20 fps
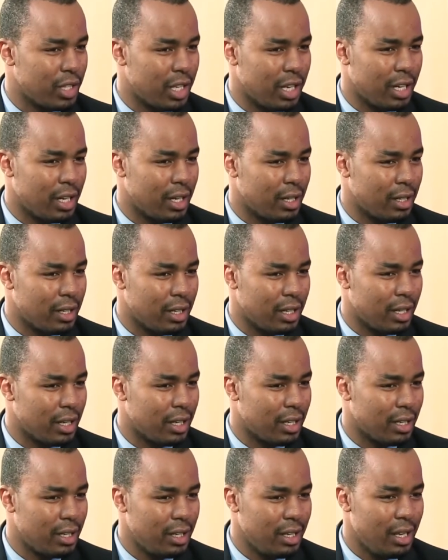uh, uh,
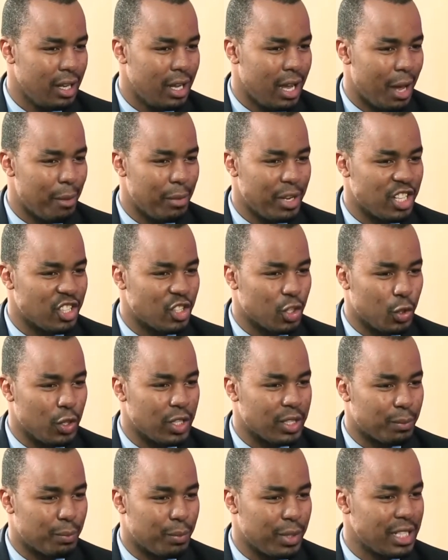I mean, it's
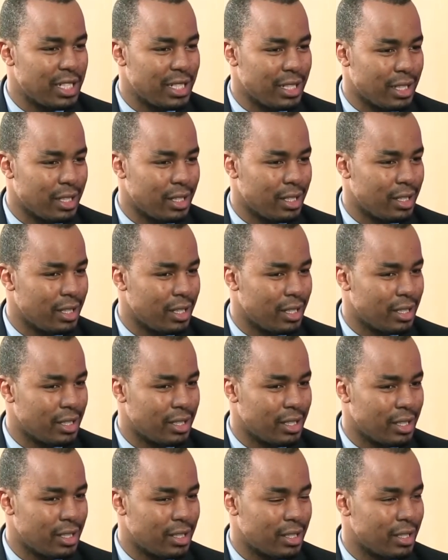always beating
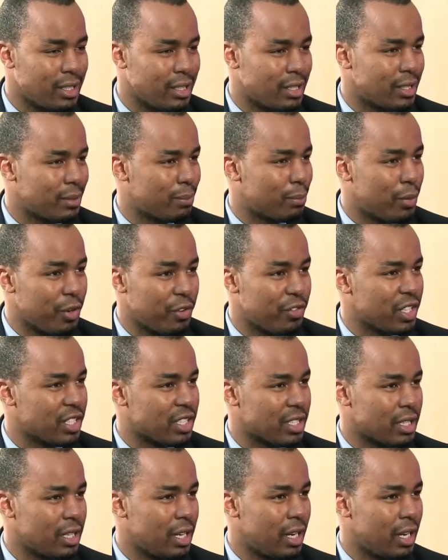its its, its previous